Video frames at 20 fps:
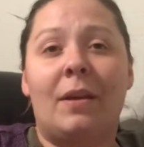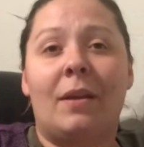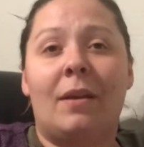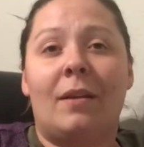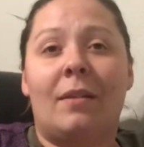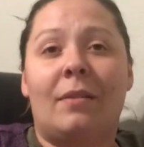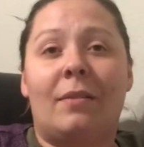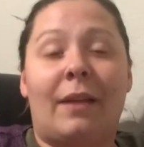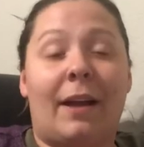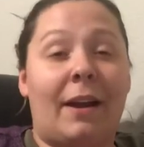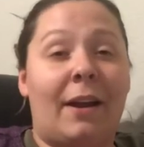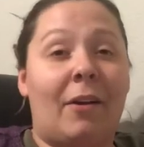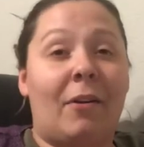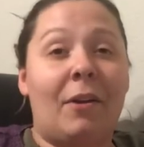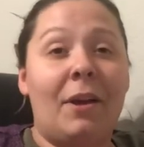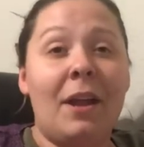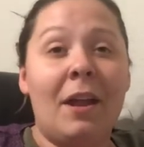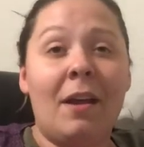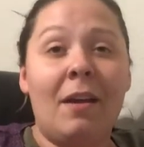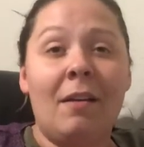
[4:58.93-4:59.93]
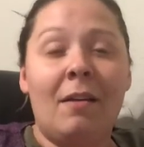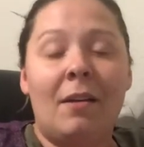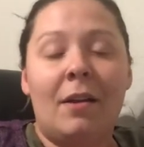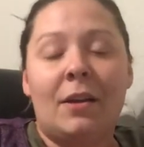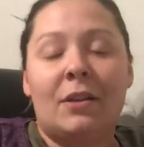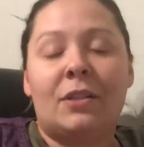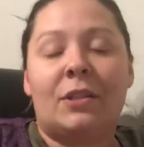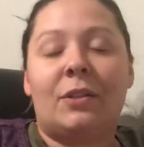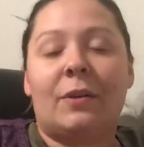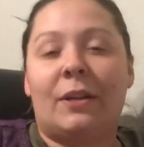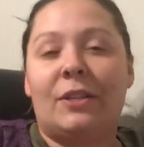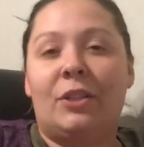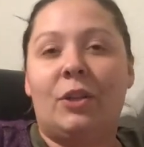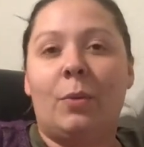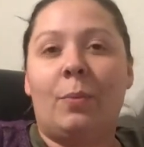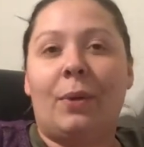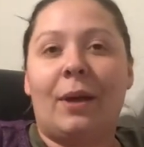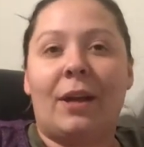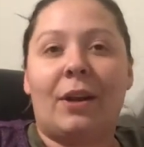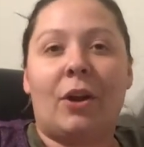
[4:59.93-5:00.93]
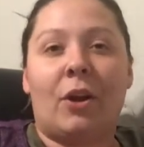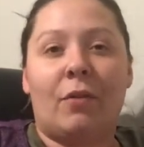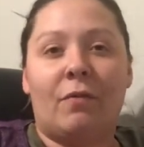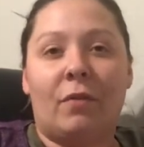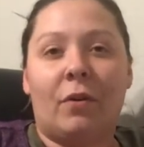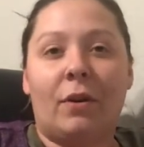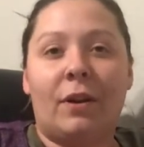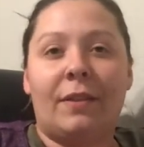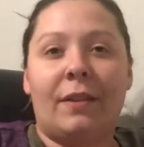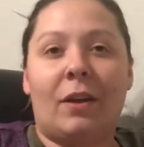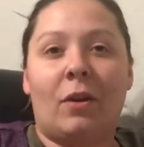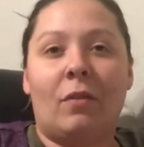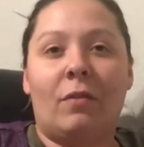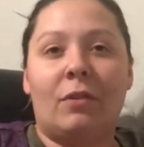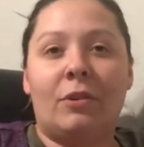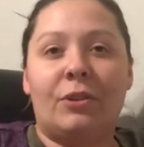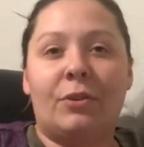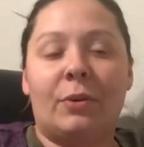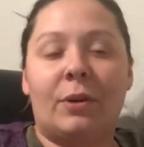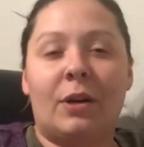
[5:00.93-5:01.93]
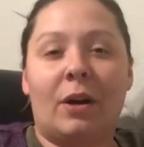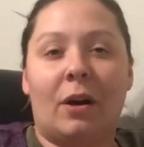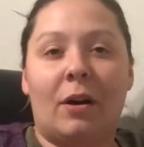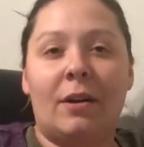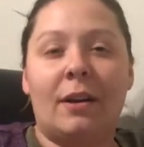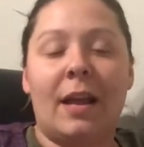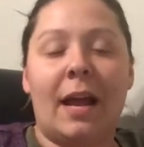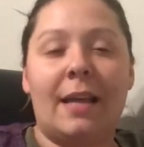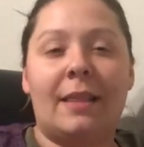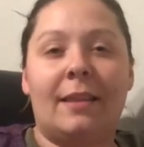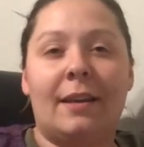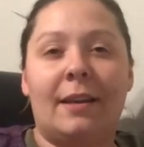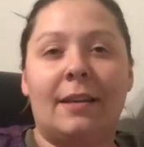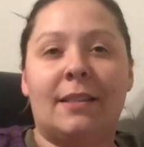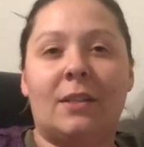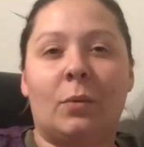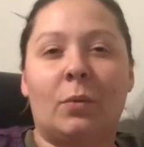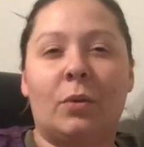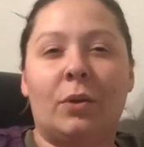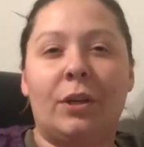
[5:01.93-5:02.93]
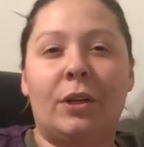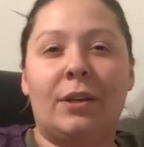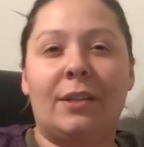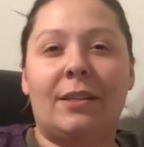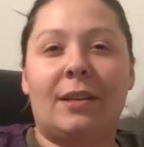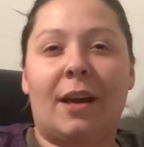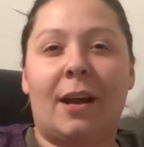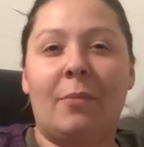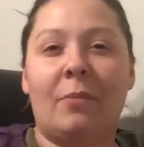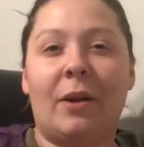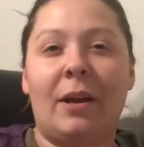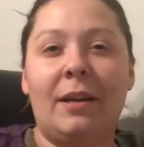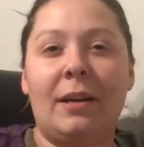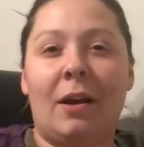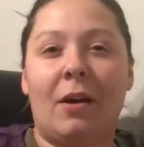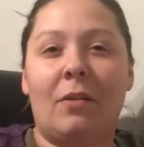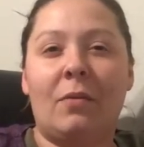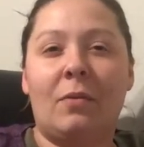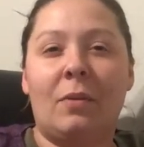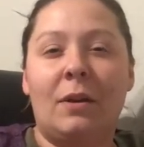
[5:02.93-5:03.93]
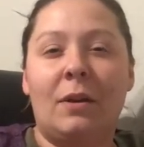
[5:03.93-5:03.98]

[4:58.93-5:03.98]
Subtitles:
that area. So I do plan on converting that over to a garden. I think it's a really good time right now